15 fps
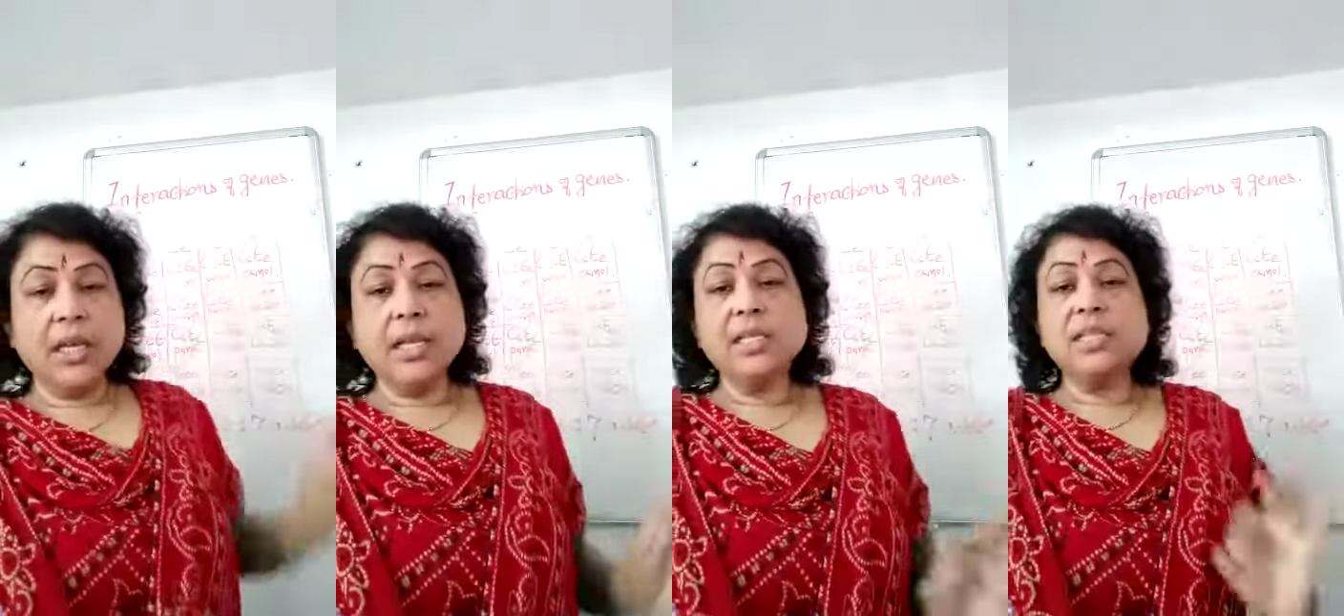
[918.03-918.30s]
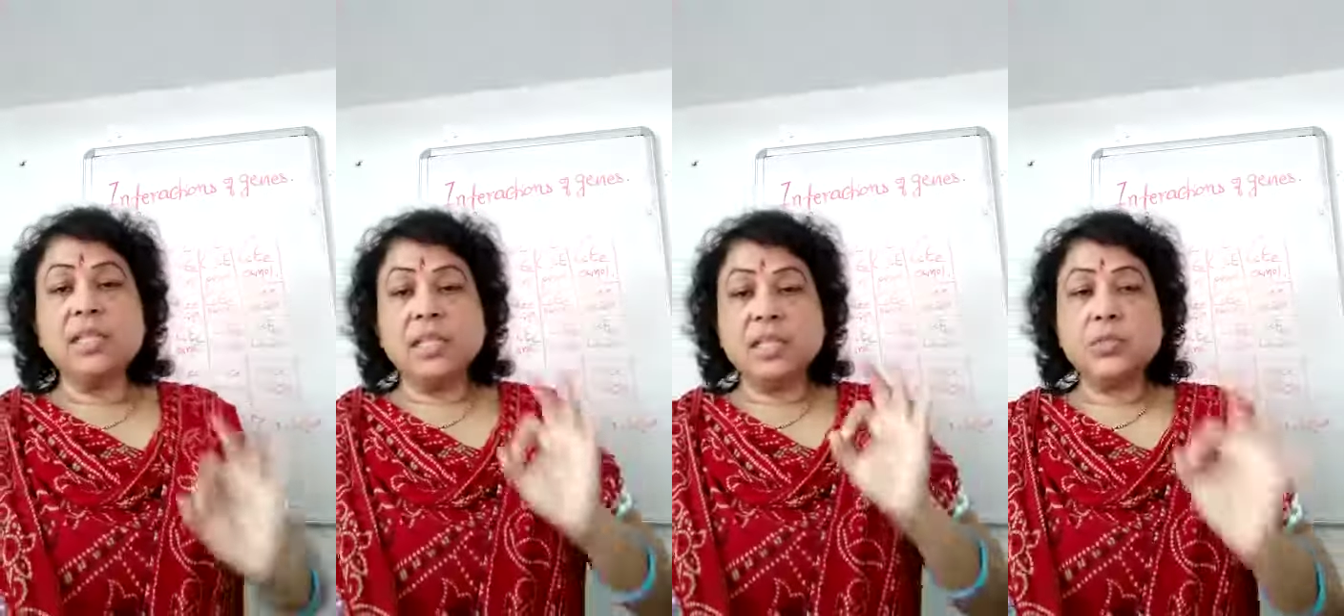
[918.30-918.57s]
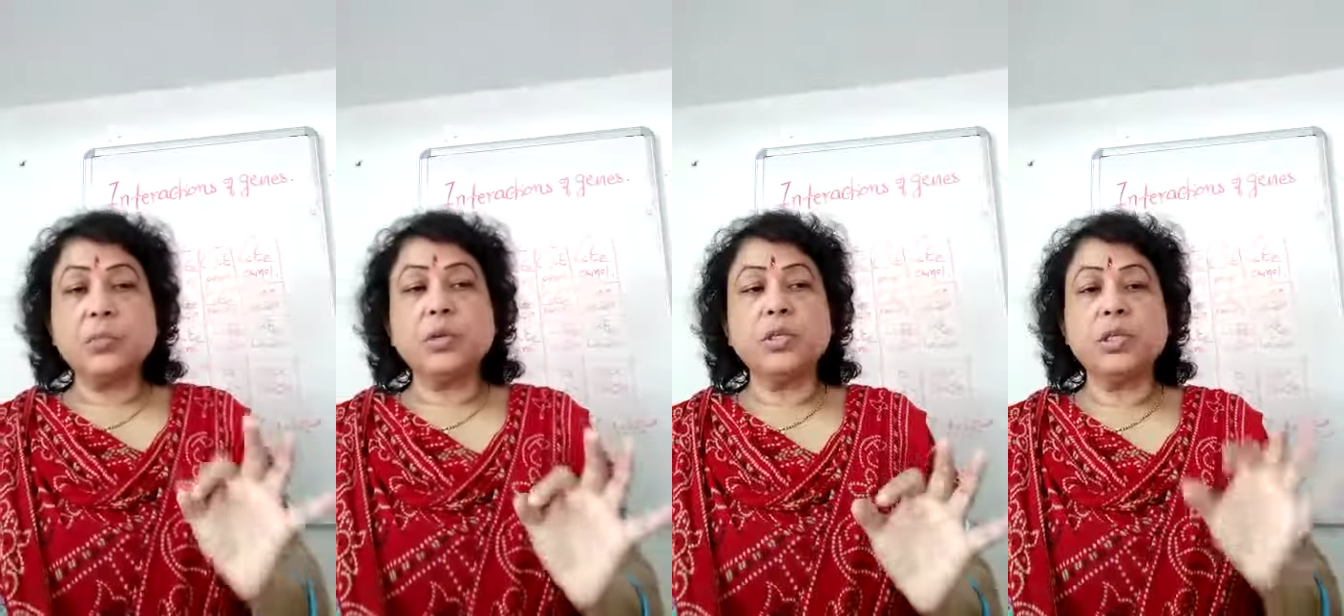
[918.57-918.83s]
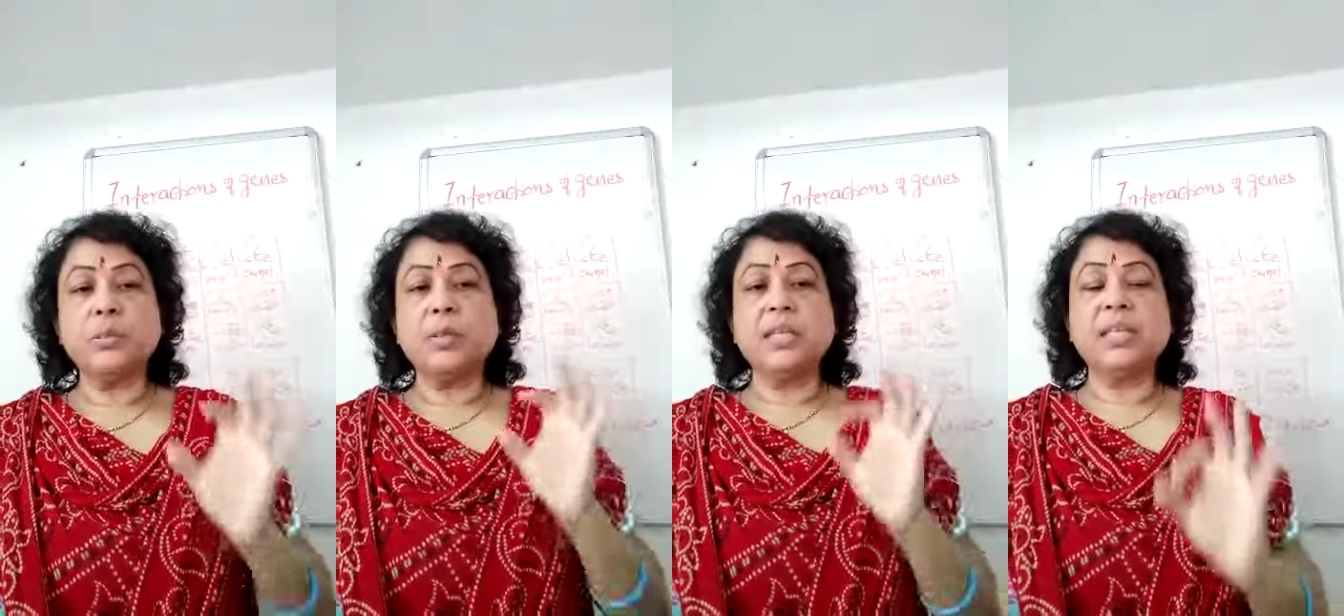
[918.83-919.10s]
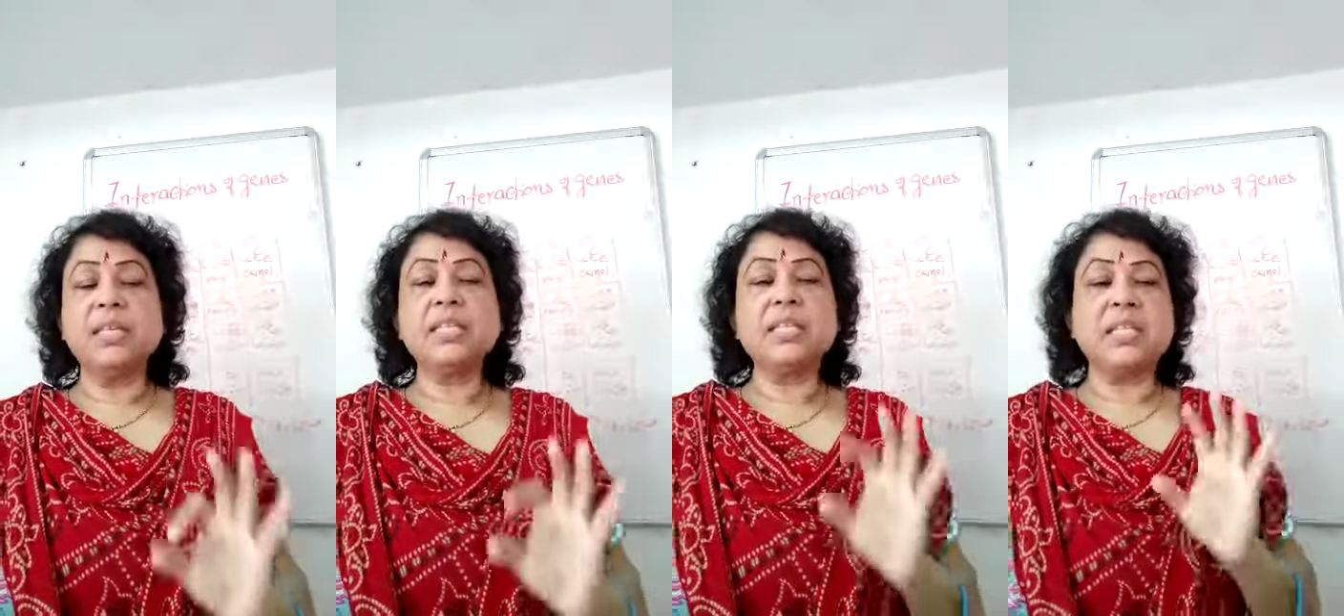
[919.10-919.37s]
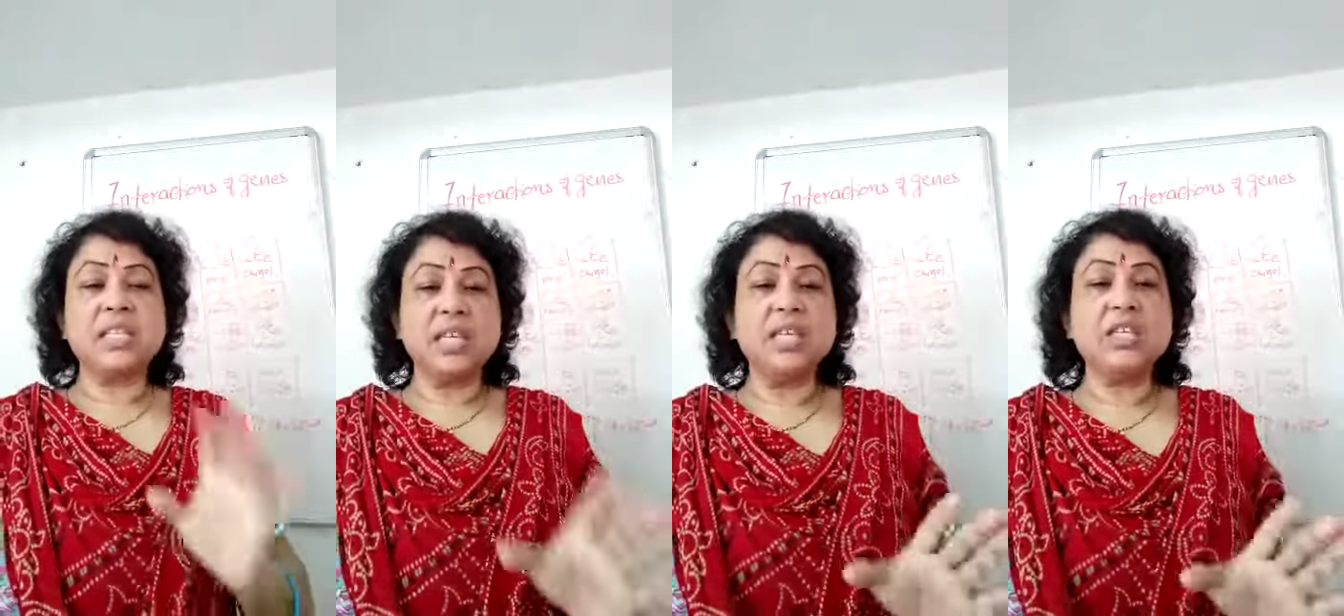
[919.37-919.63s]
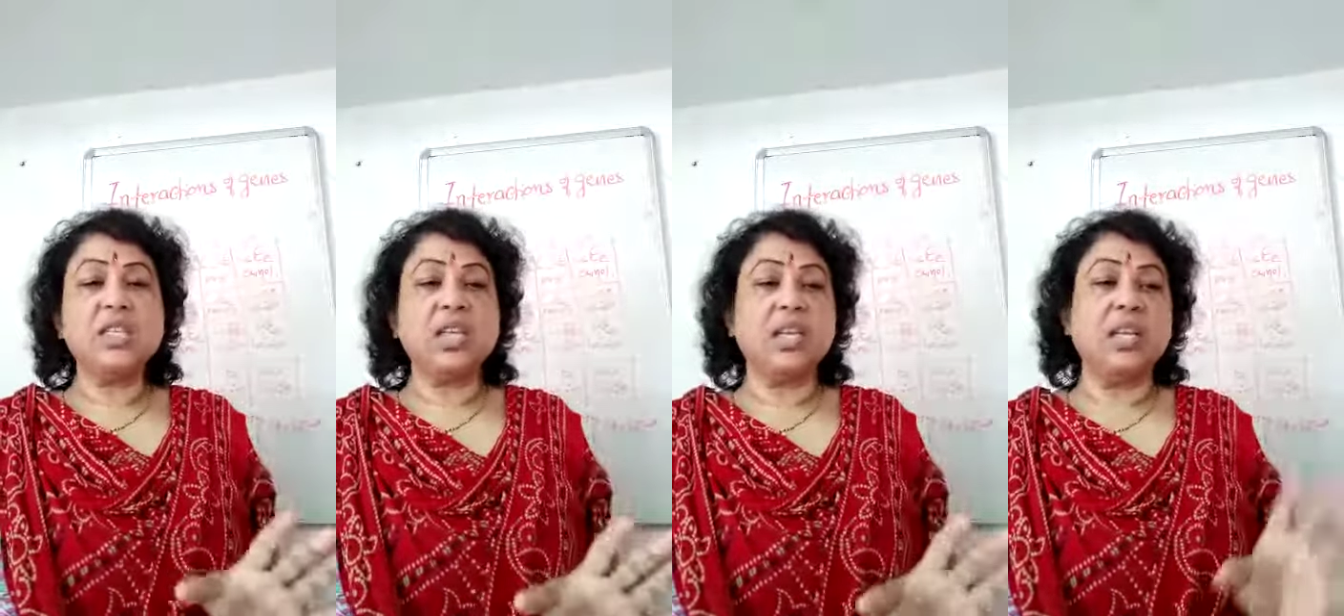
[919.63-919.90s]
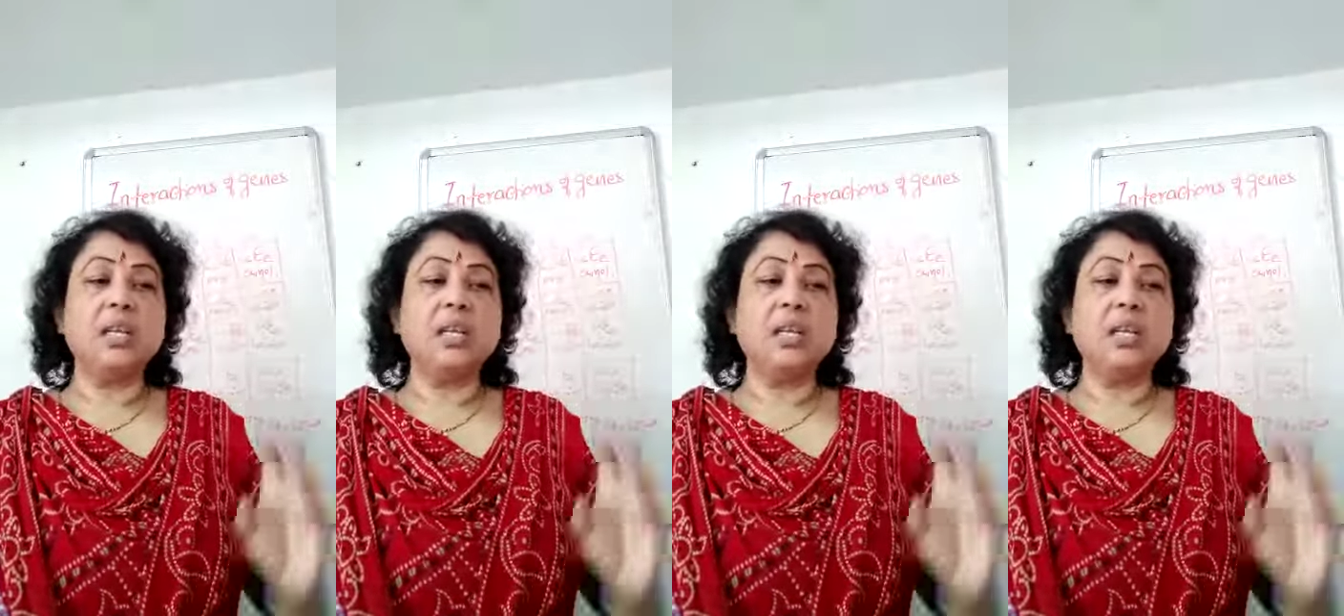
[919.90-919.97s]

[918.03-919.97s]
is responsible. This C gene,